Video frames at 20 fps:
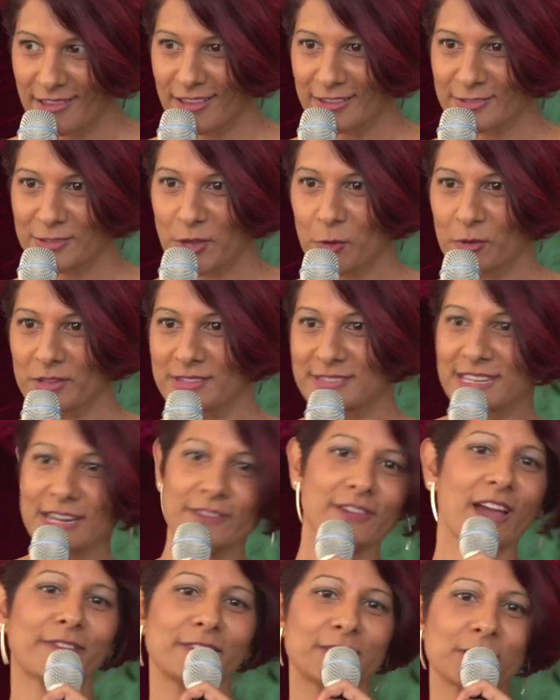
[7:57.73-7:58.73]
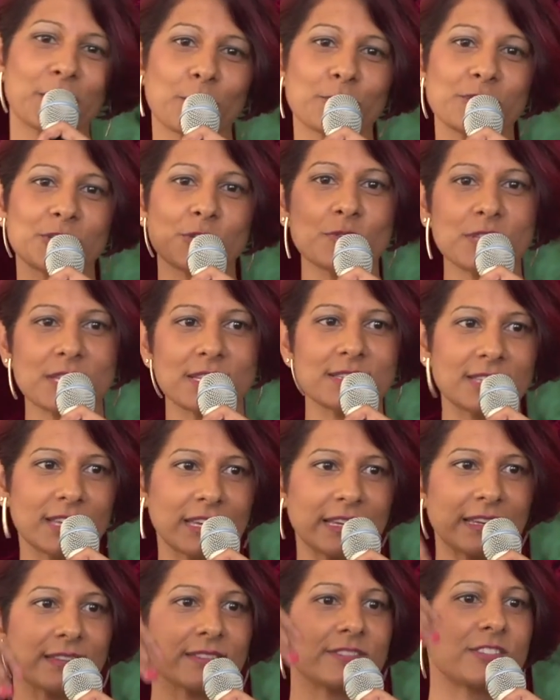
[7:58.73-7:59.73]
So instead of having to go do these
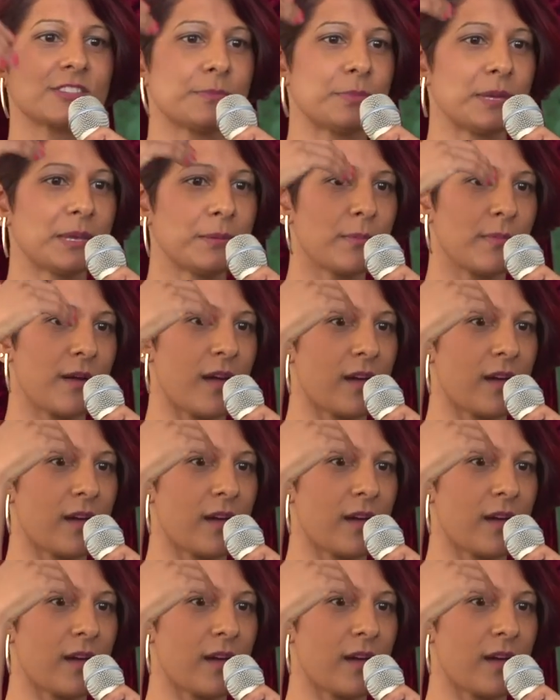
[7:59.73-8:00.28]
things to be